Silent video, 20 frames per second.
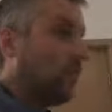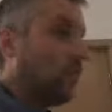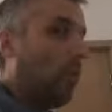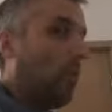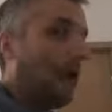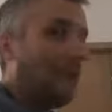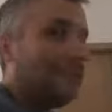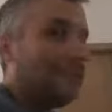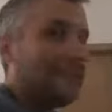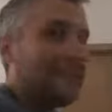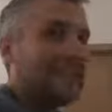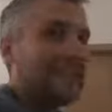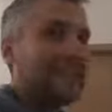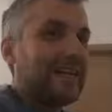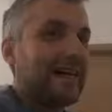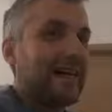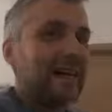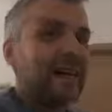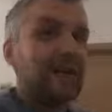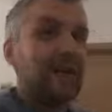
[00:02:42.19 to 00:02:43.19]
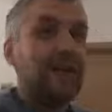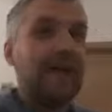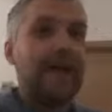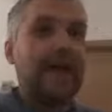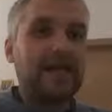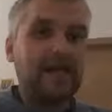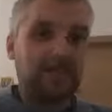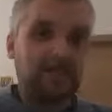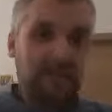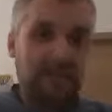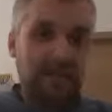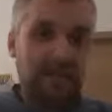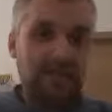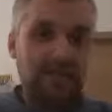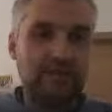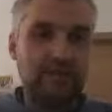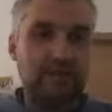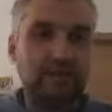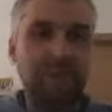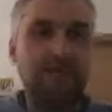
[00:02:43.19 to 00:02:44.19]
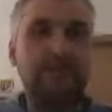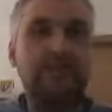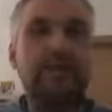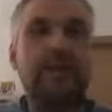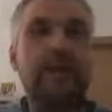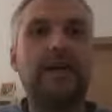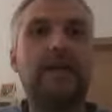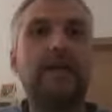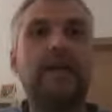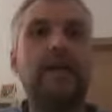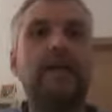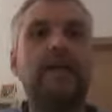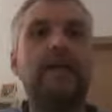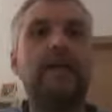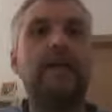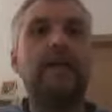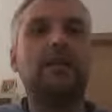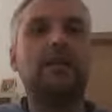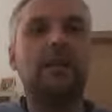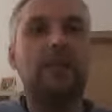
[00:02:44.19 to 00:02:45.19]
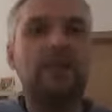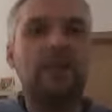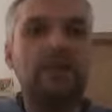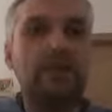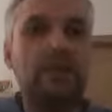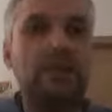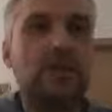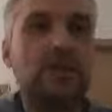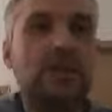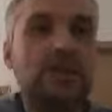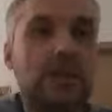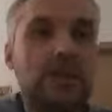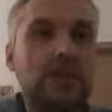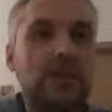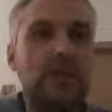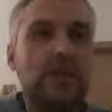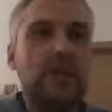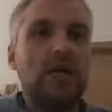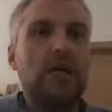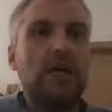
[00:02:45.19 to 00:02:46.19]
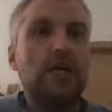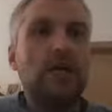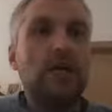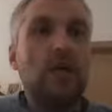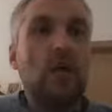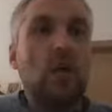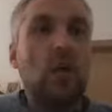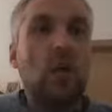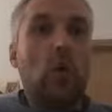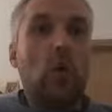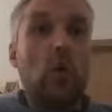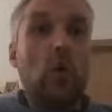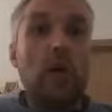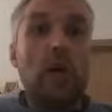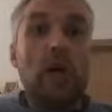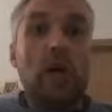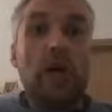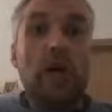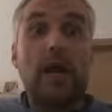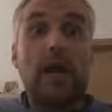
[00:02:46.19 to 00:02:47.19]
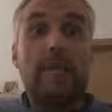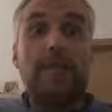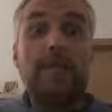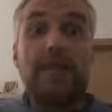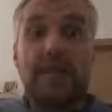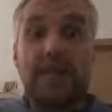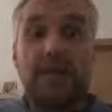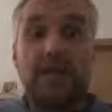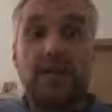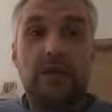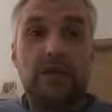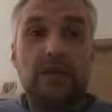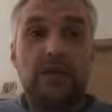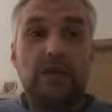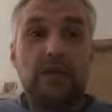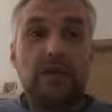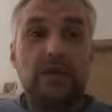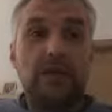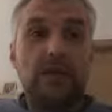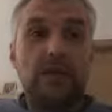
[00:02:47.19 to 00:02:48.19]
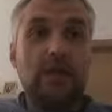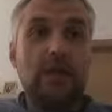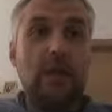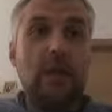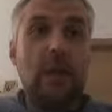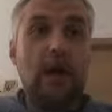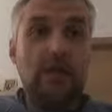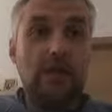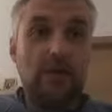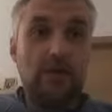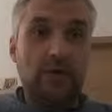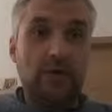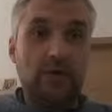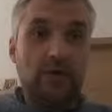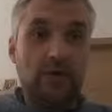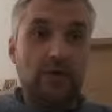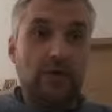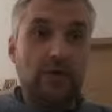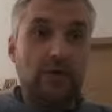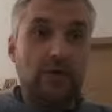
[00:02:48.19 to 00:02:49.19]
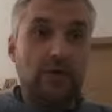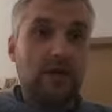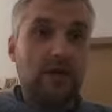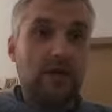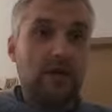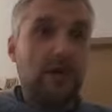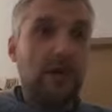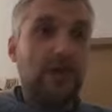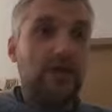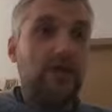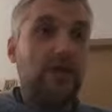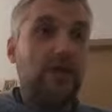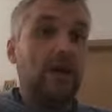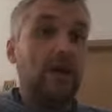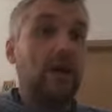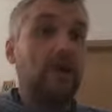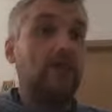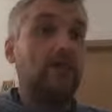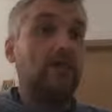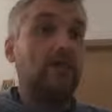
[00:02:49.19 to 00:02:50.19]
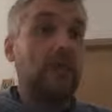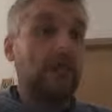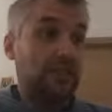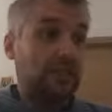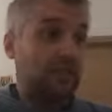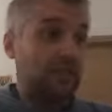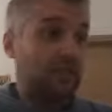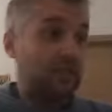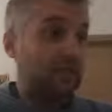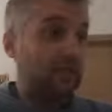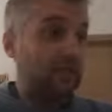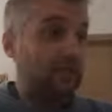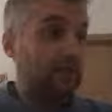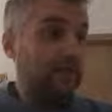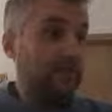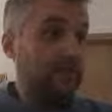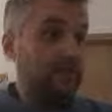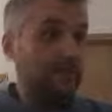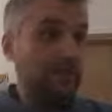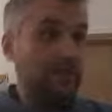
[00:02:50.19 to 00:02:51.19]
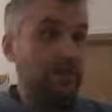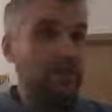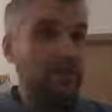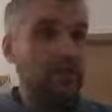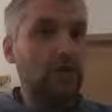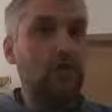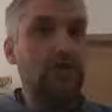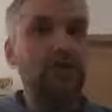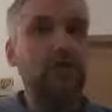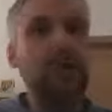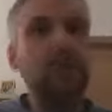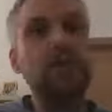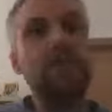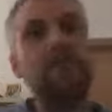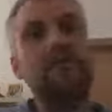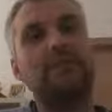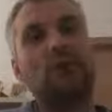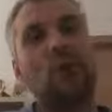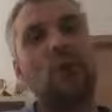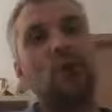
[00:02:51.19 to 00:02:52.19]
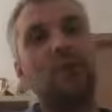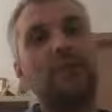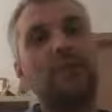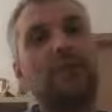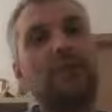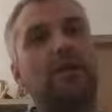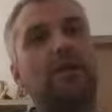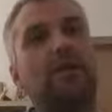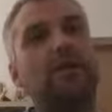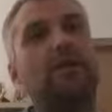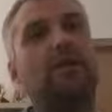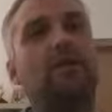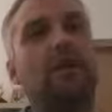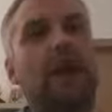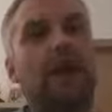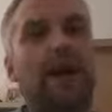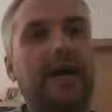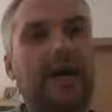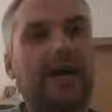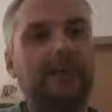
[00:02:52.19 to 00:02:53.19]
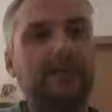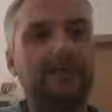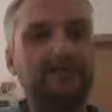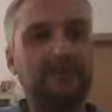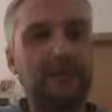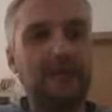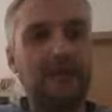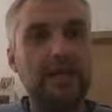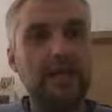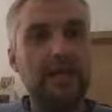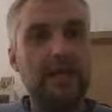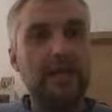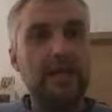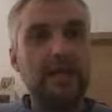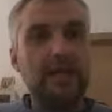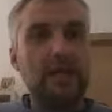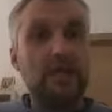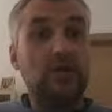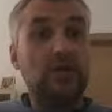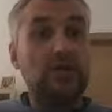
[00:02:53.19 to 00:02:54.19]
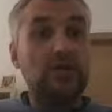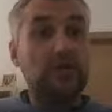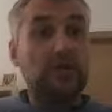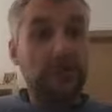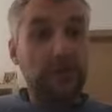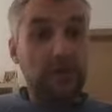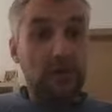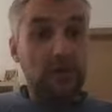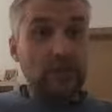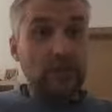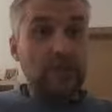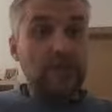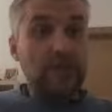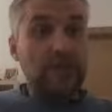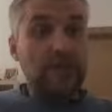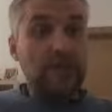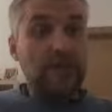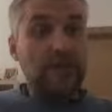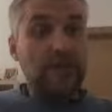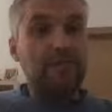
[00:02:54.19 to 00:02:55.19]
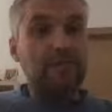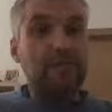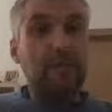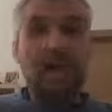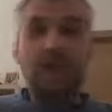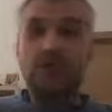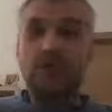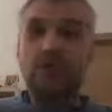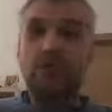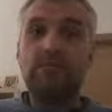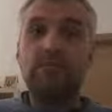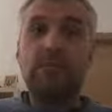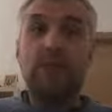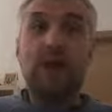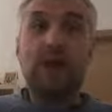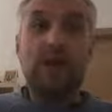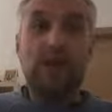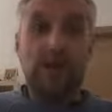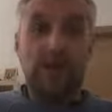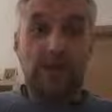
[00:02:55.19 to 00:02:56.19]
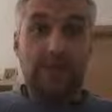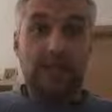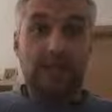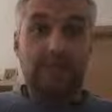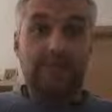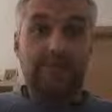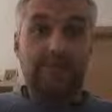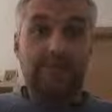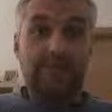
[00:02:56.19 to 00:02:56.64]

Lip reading: what are the aspects that define leaders or make leaders others than the rest of us? So first of all, their lid is high. You see, leadership can be measured by a lid.